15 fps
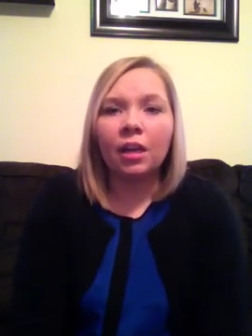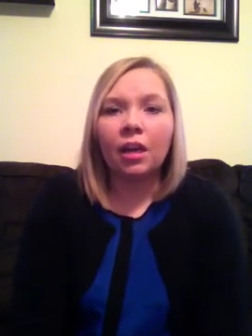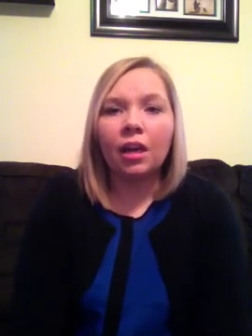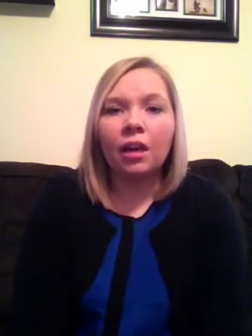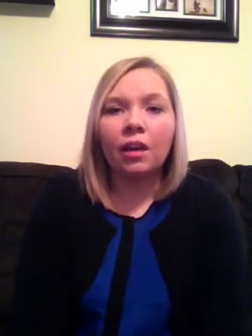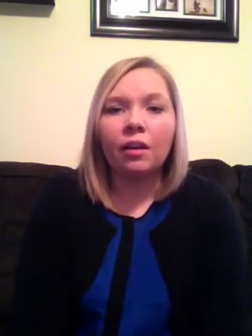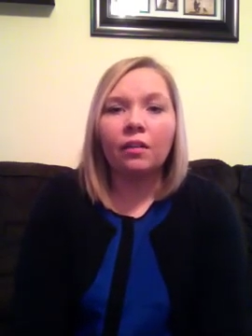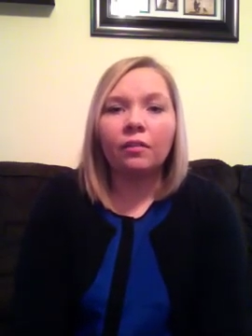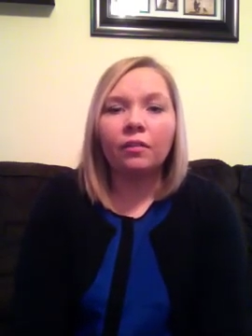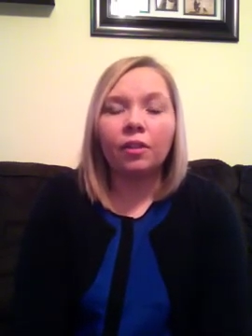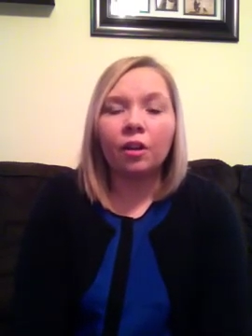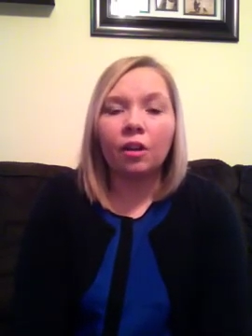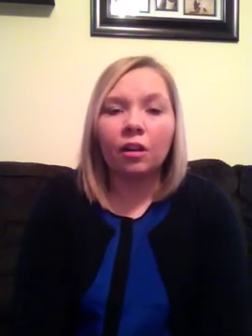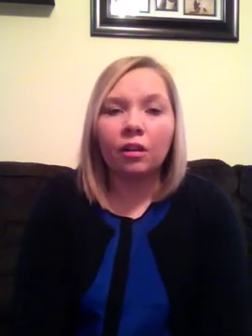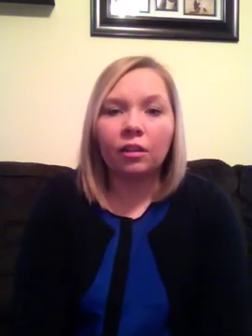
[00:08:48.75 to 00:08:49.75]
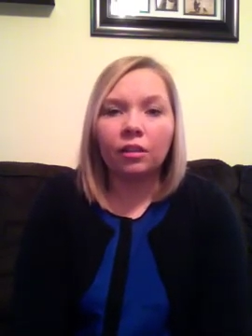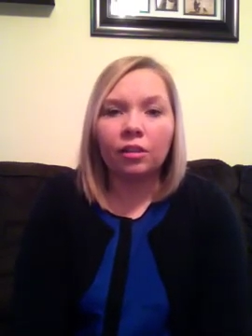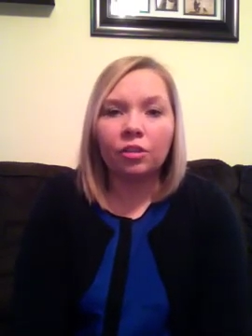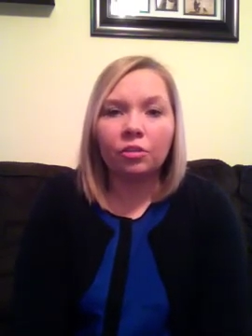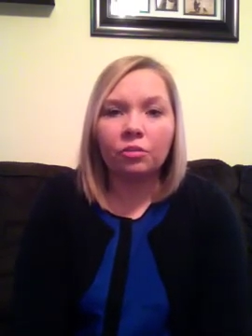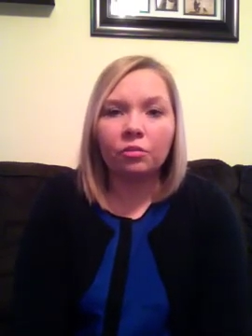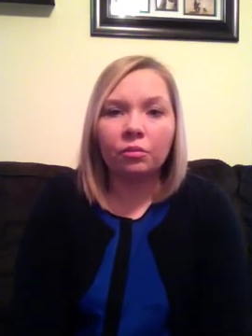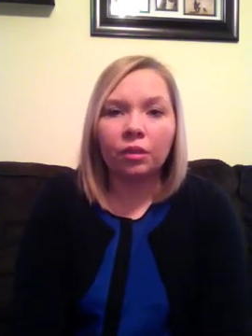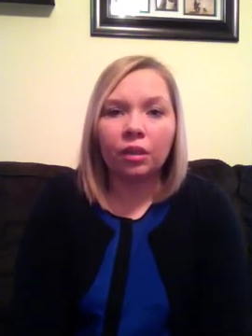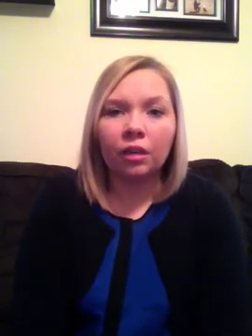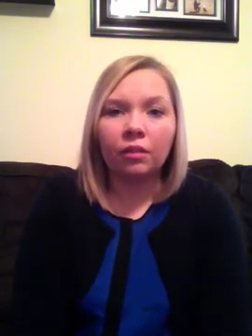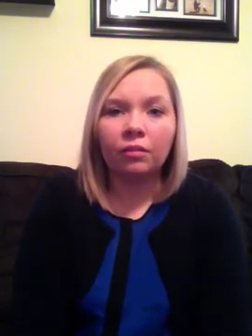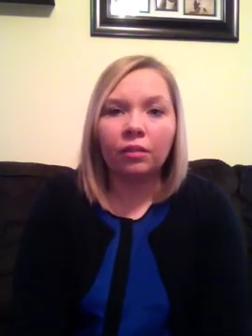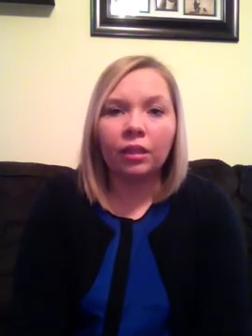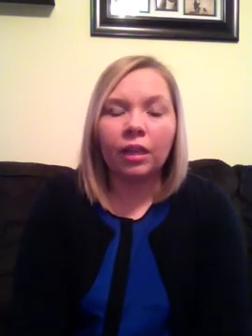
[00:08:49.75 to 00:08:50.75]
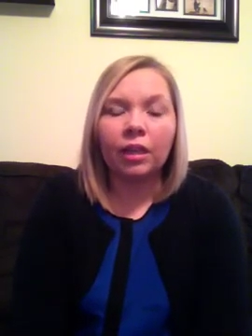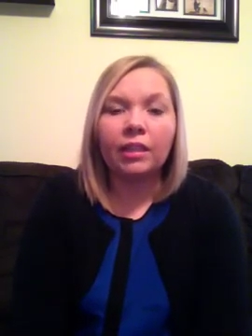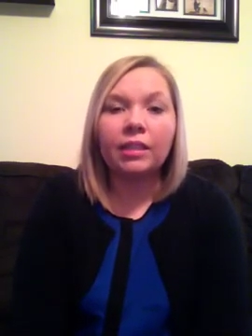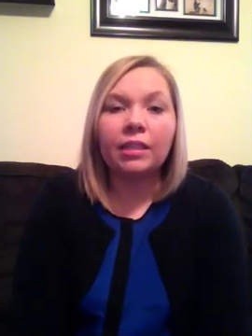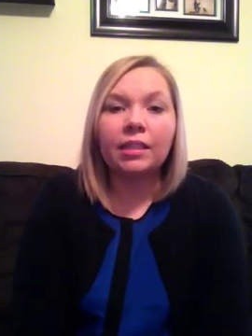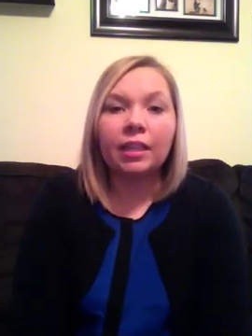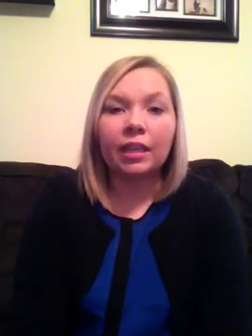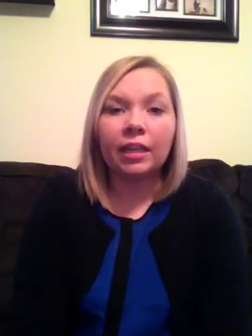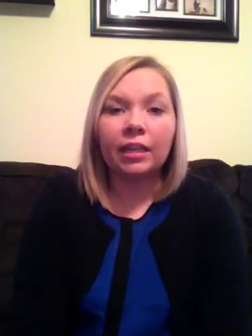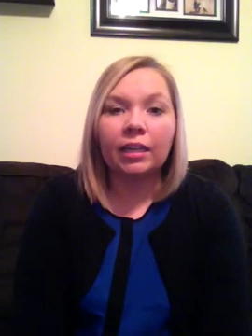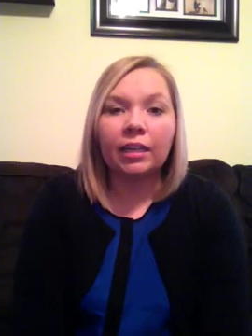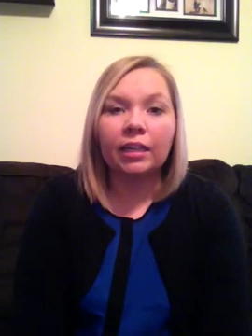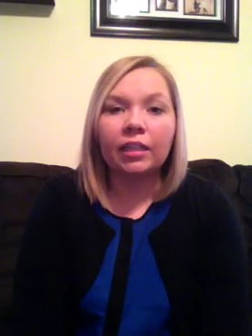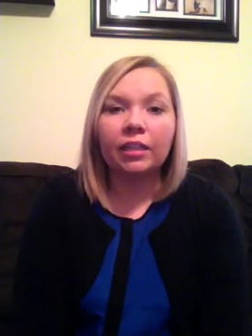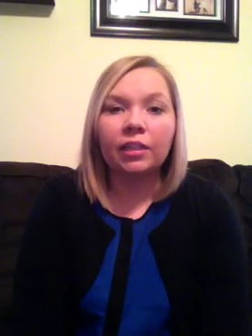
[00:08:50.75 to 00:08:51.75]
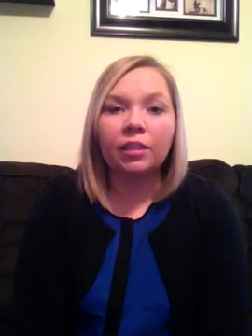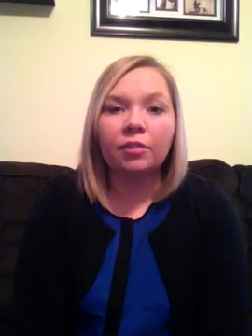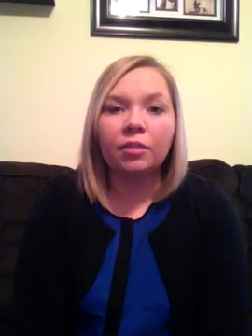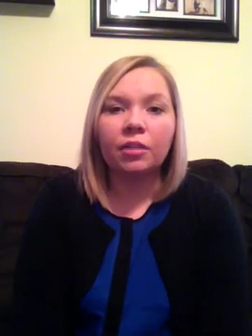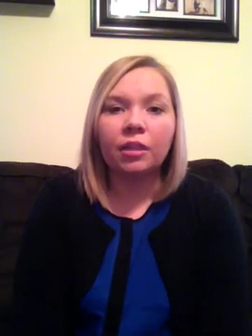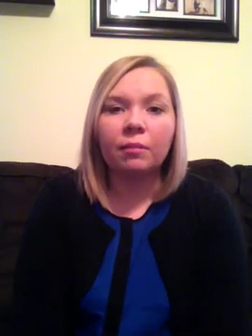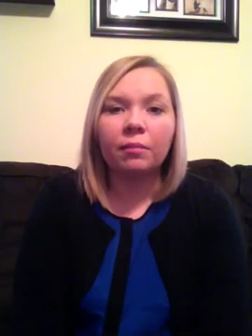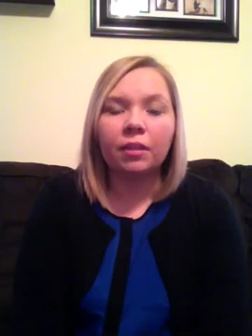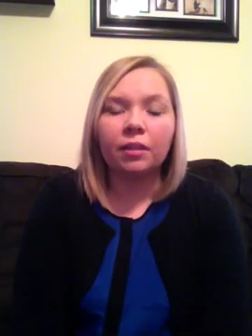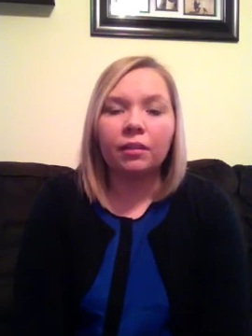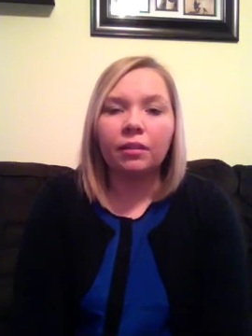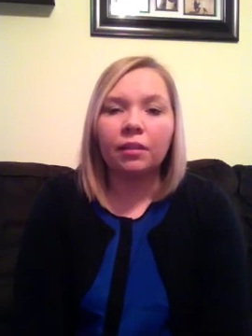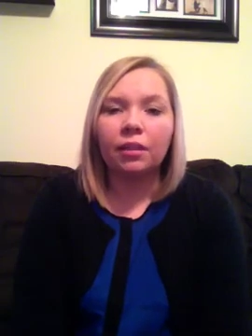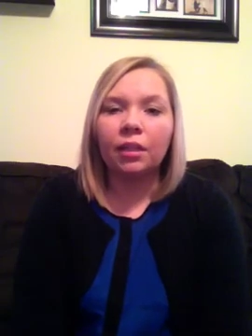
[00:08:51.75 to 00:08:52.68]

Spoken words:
of college, when I realized that I needed to do something.